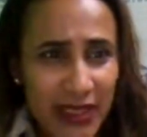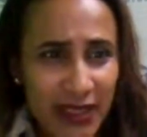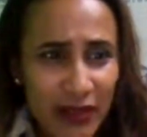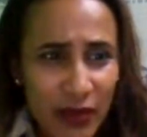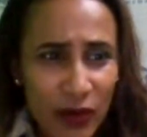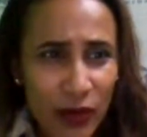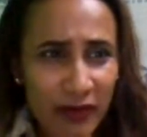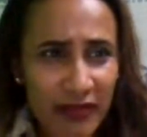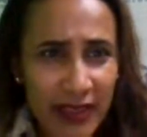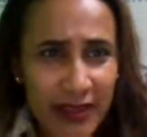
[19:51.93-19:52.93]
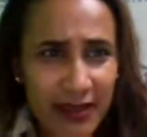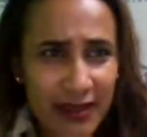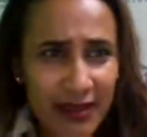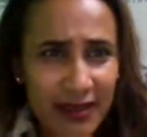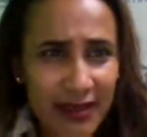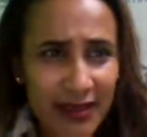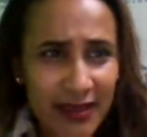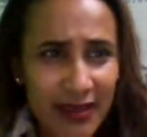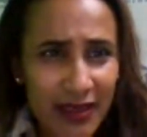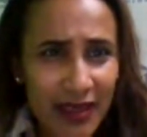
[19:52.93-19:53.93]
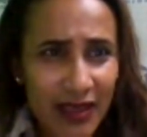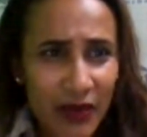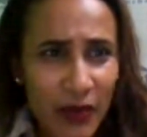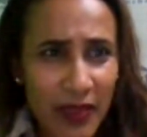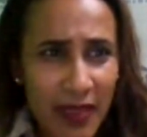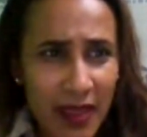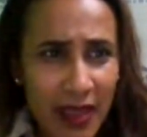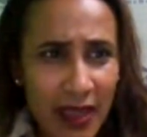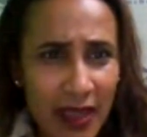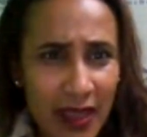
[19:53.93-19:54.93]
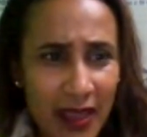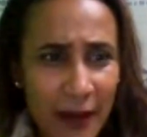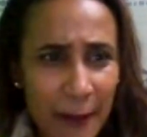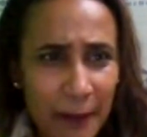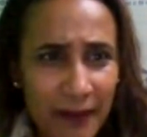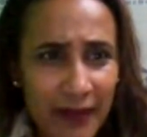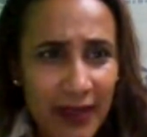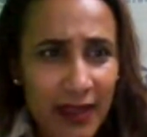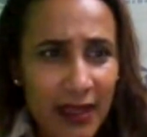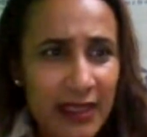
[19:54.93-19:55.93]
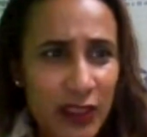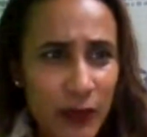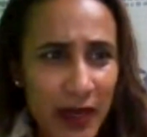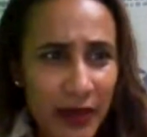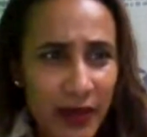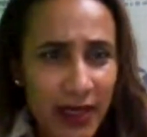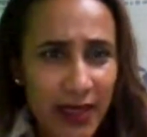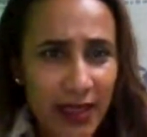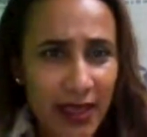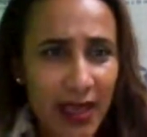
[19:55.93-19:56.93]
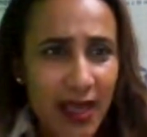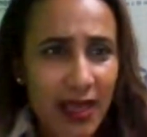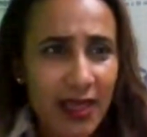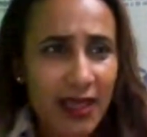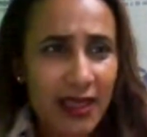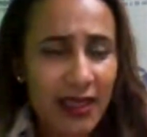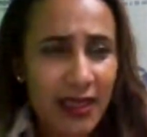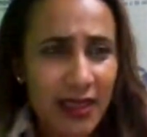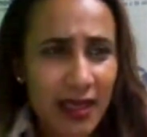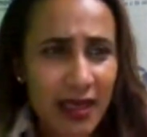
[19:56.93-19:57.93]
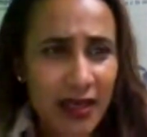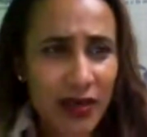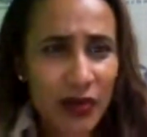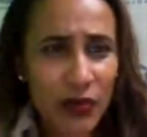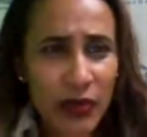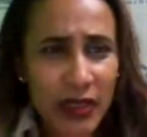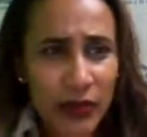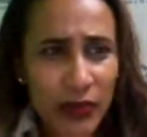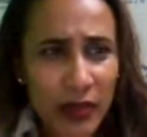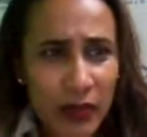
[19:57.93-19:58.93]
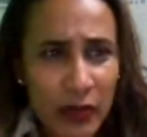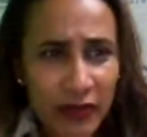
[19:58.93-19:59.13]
We practice all of this with in this part. Okay. Here we do the